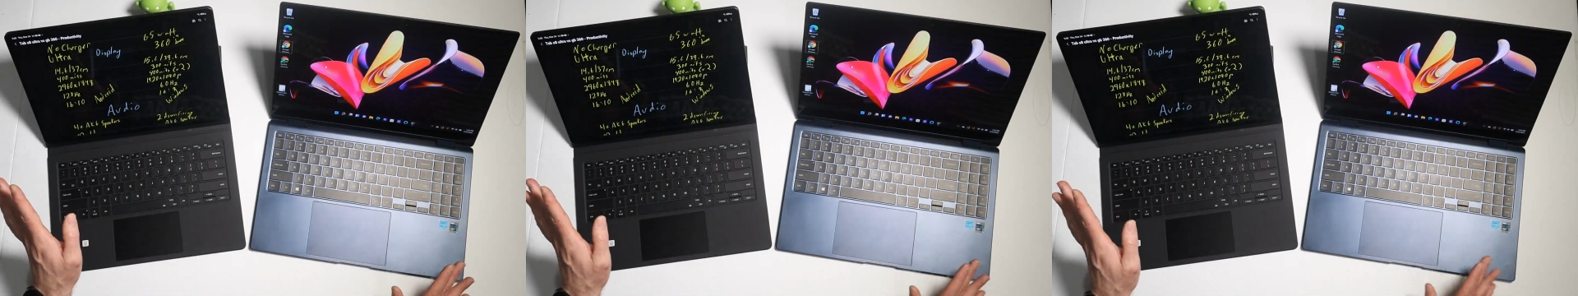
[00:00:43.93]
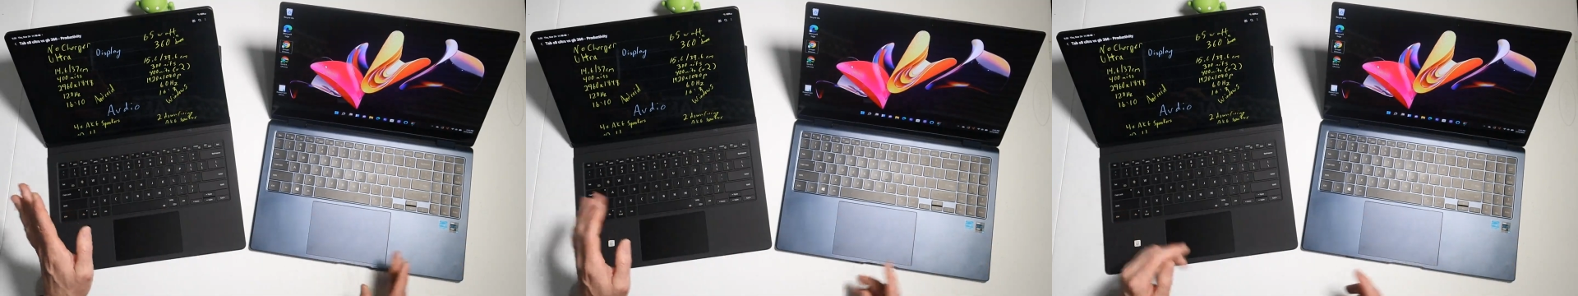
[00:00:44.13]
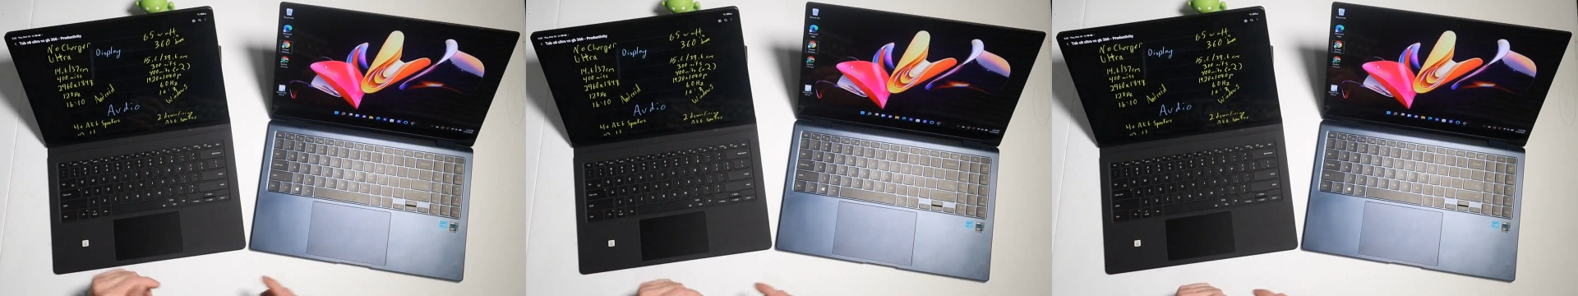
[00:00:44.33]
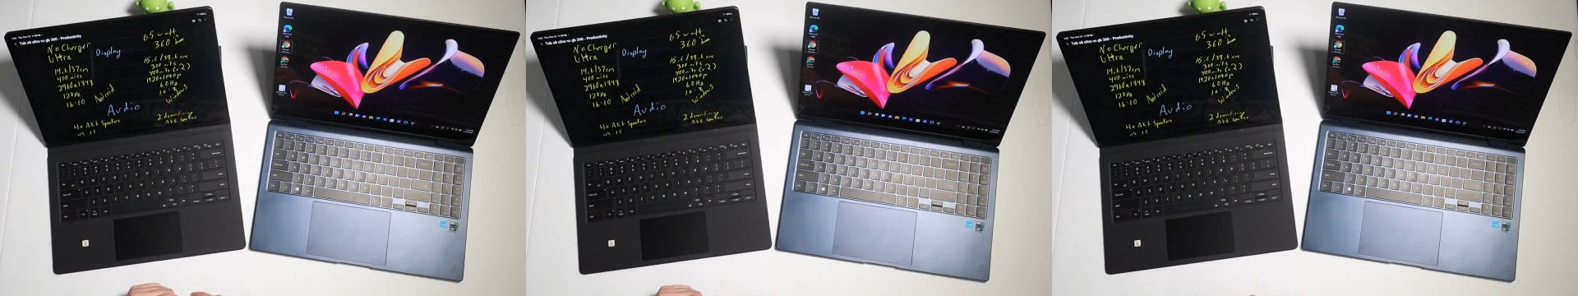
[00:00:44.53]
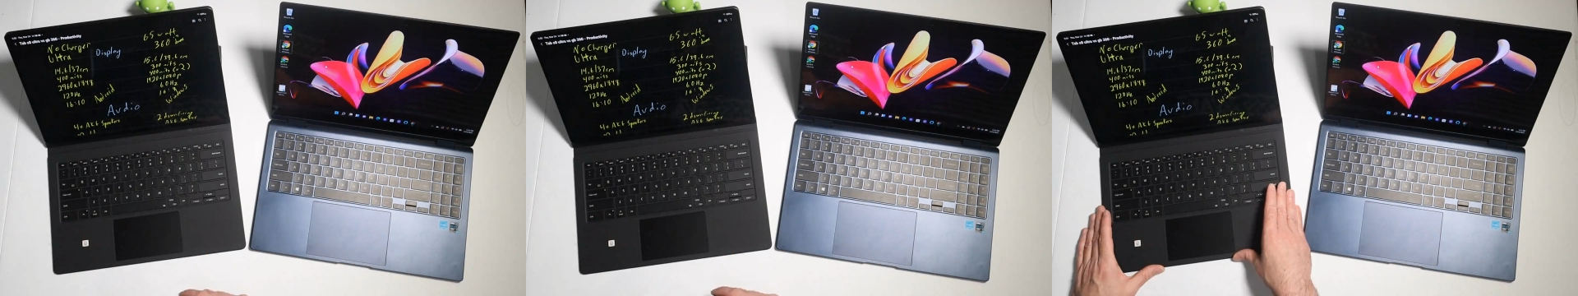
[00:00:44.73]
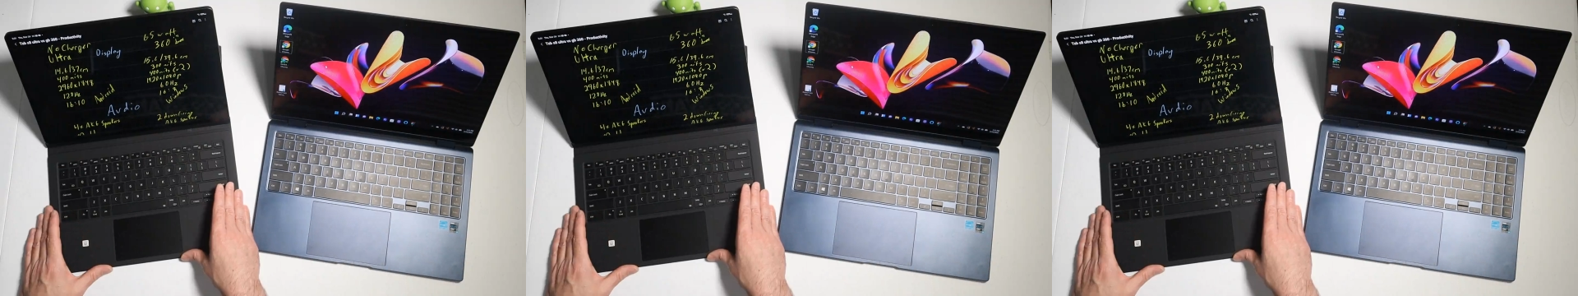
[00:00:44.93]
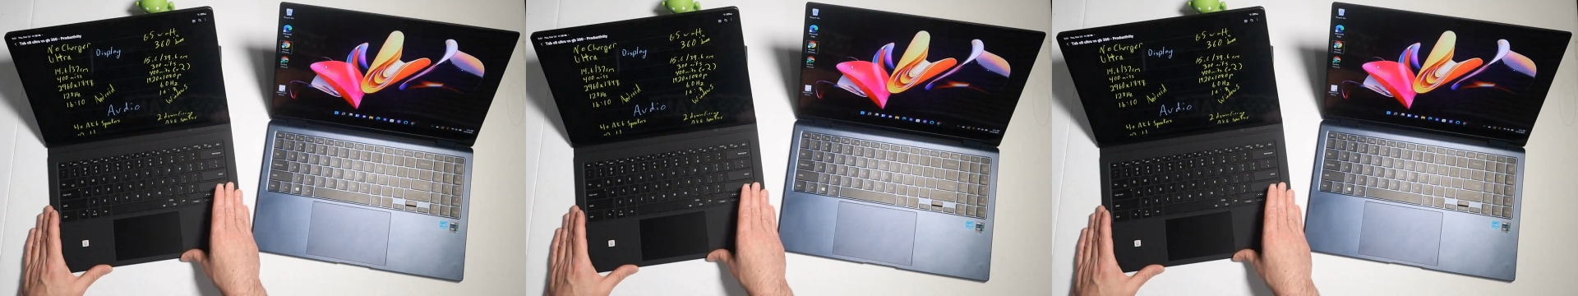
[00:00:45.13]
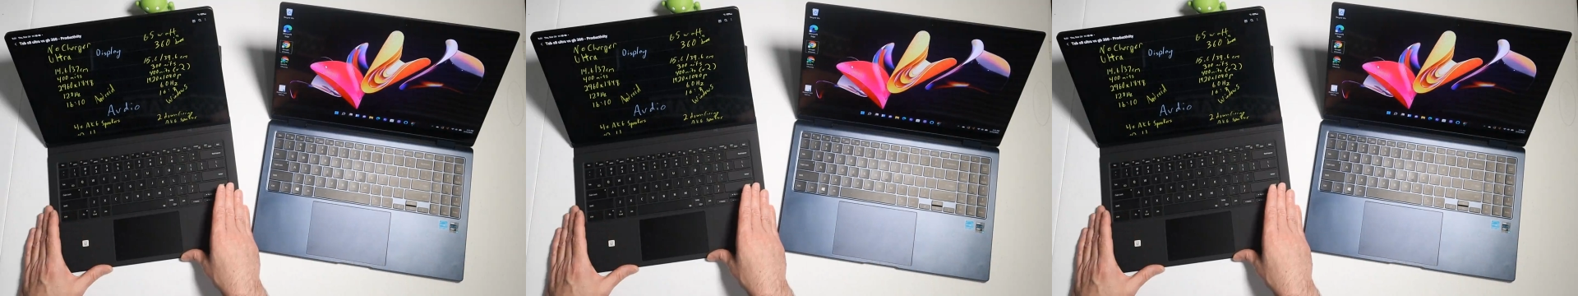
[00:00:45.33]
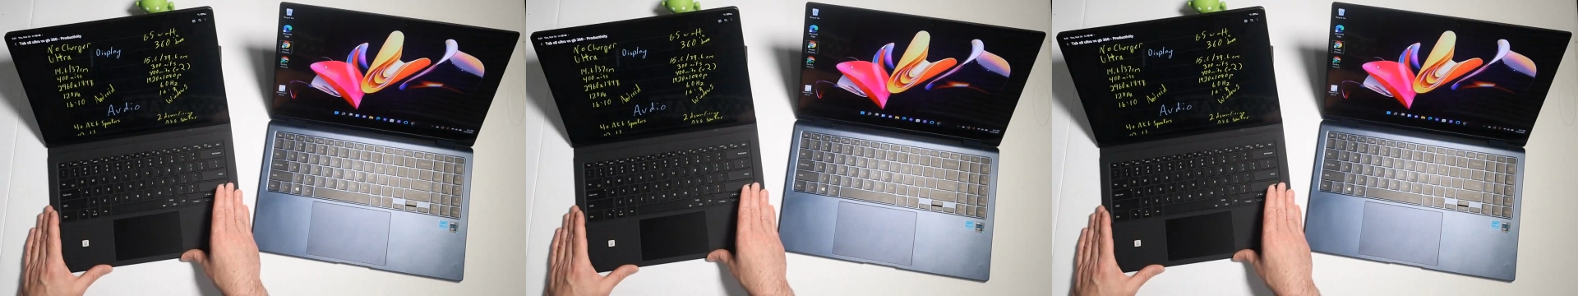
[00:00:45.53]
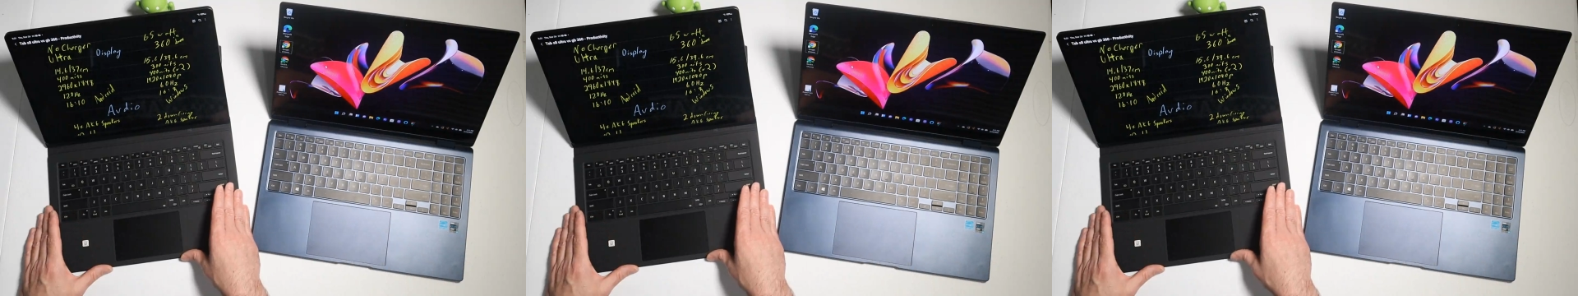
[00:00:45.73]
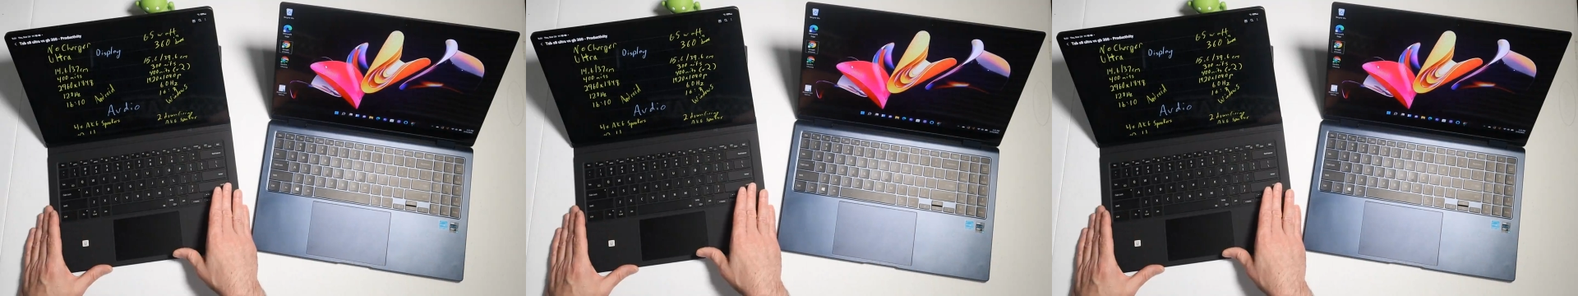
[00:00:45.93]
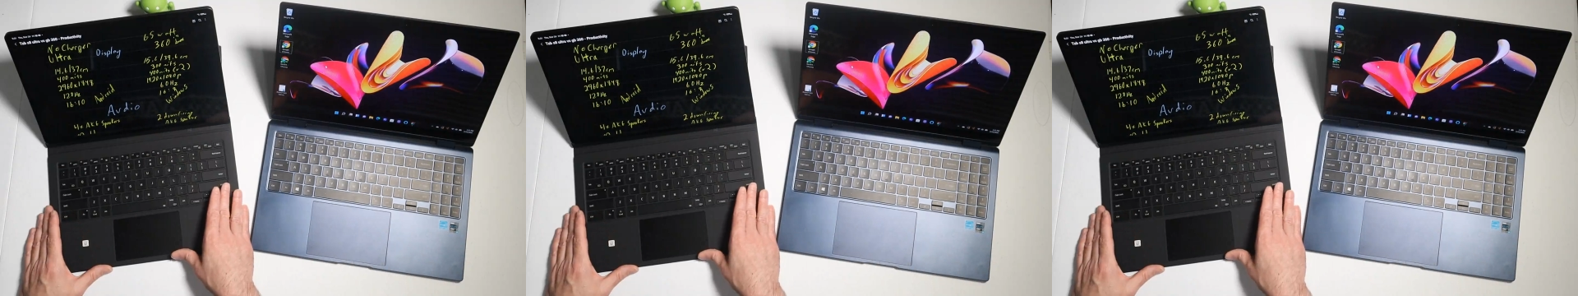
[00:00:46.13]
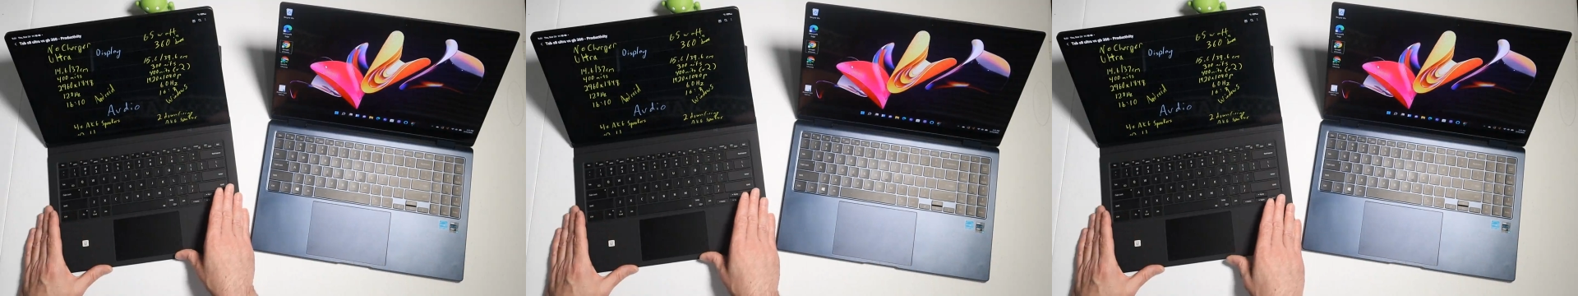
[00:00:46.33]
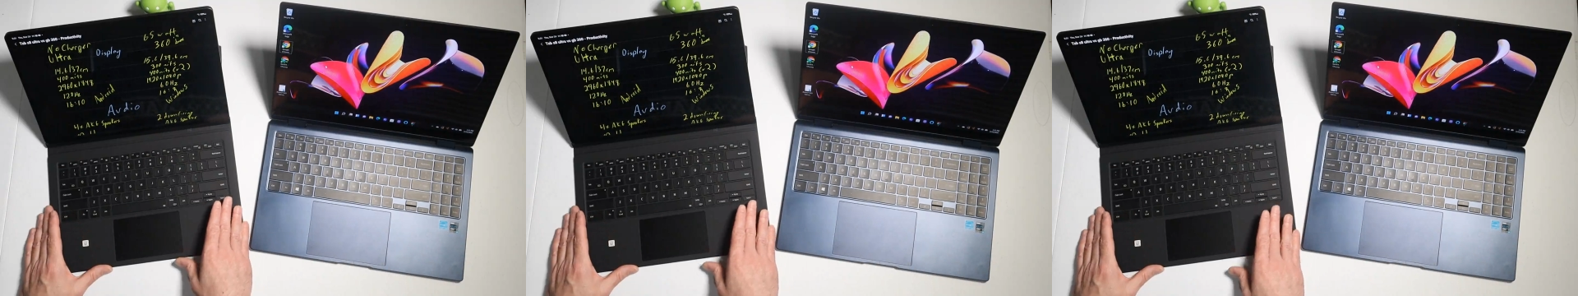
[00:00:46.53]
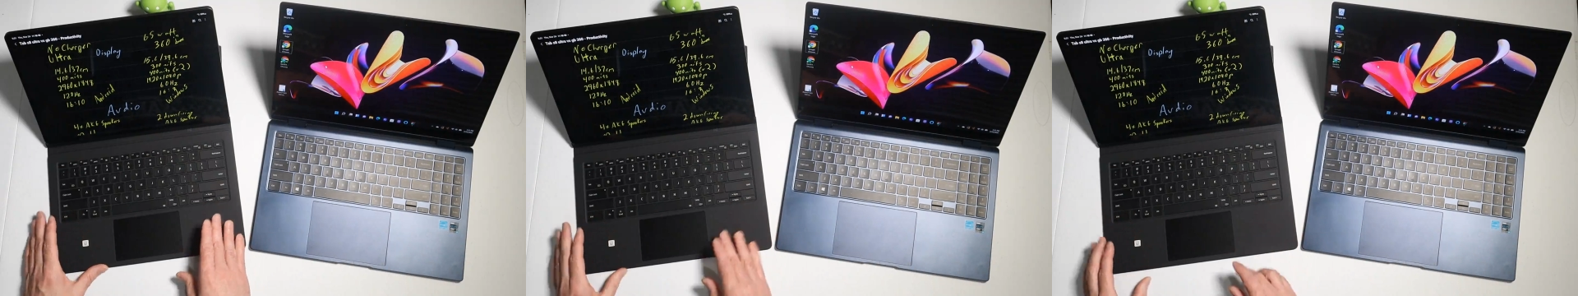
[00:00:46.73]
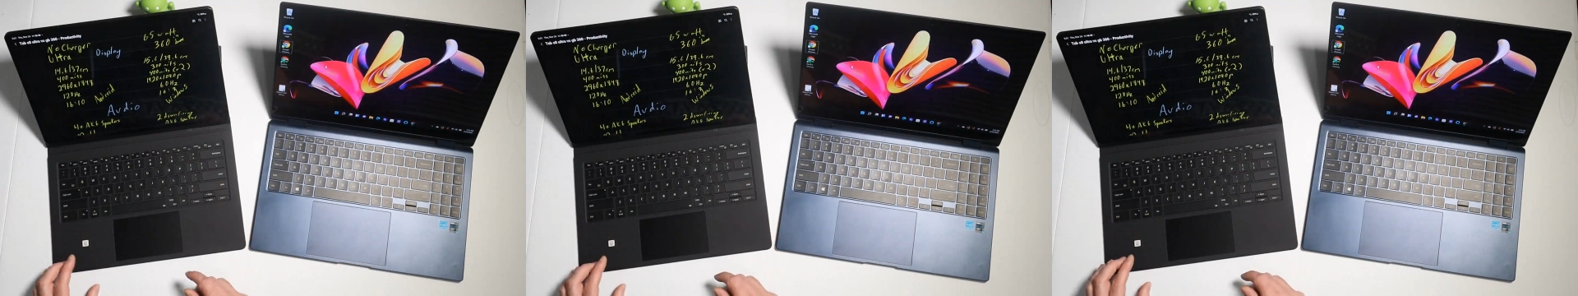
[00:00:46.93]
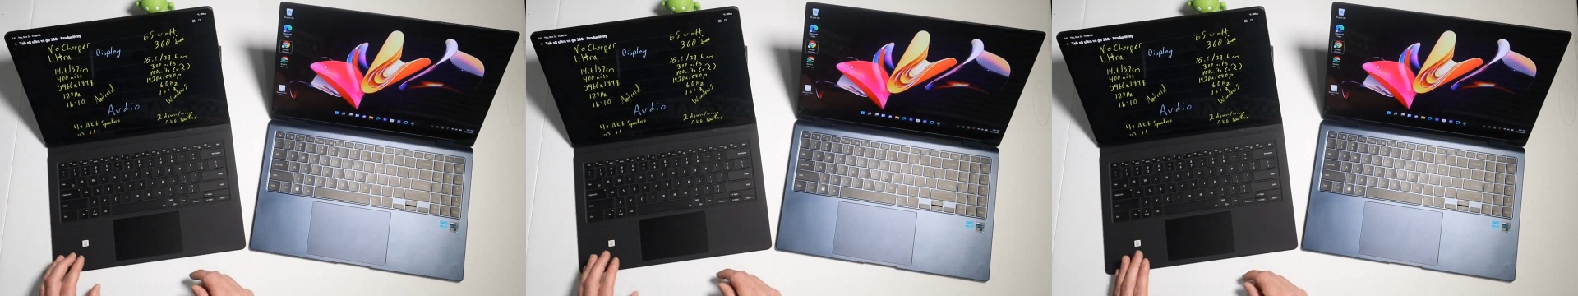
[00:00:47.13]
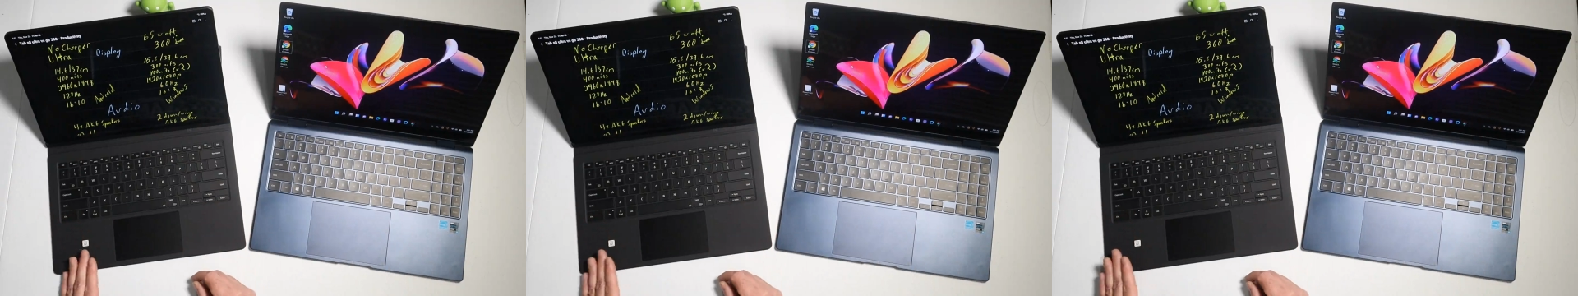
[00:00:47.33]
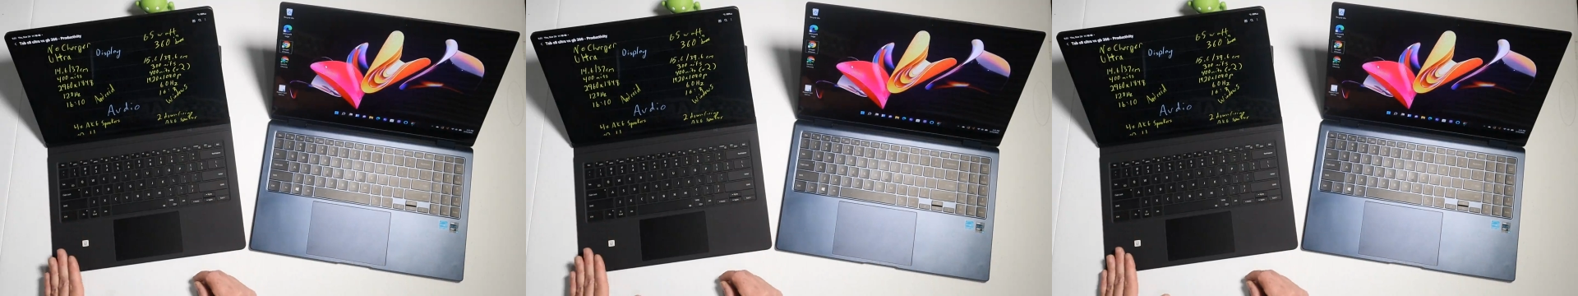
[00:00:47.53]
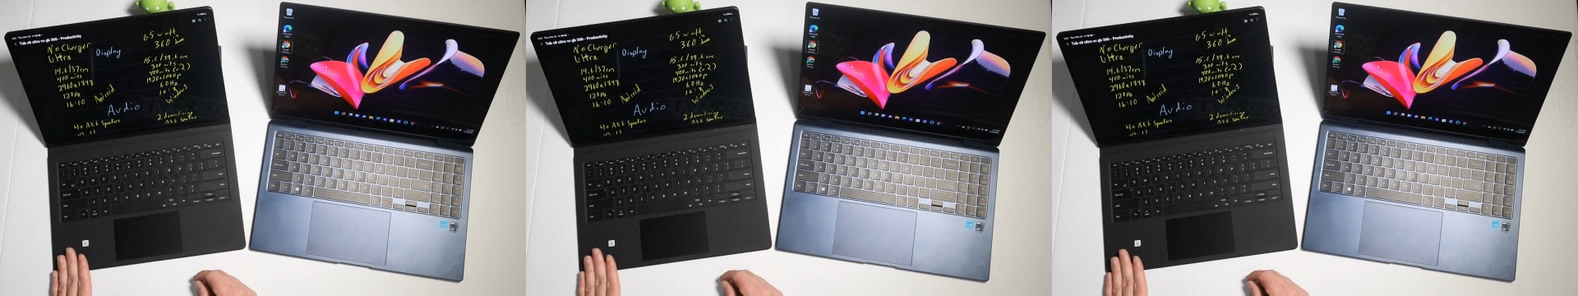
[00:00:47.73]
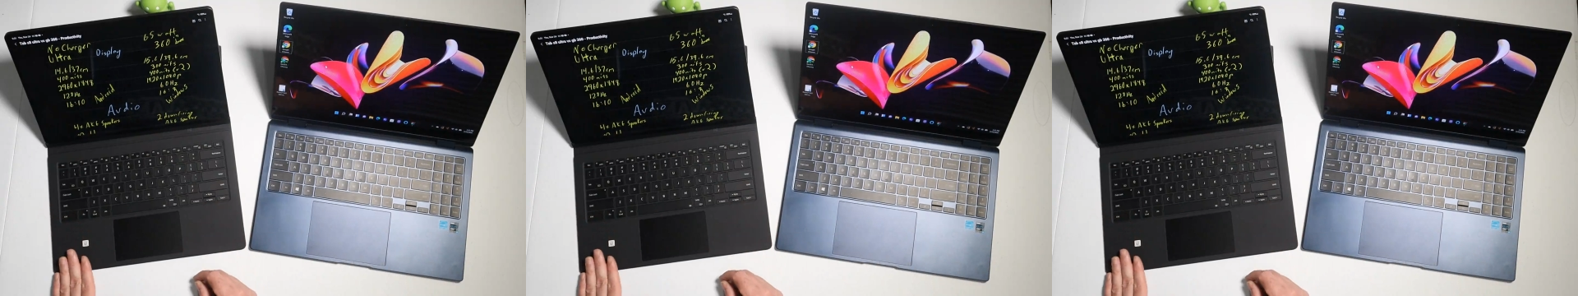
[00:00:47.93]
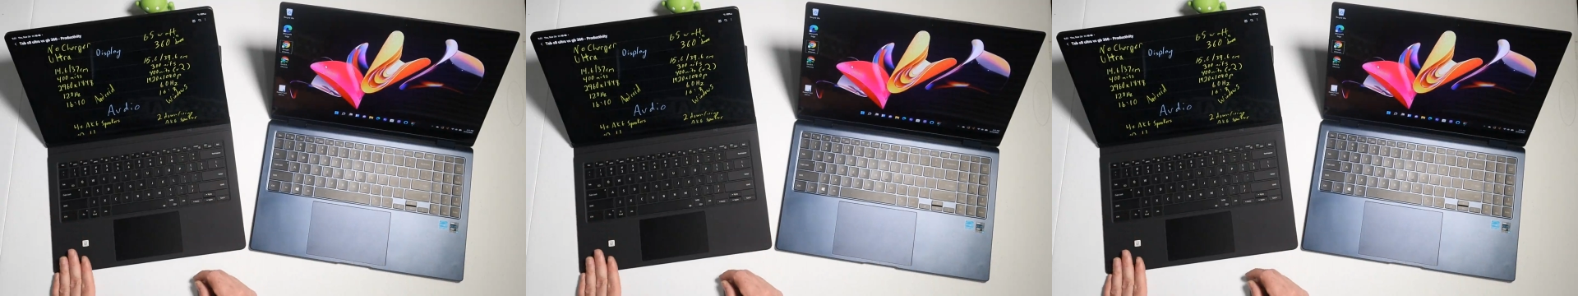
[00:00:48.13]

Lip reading: No face is visible, so there are no lips to read.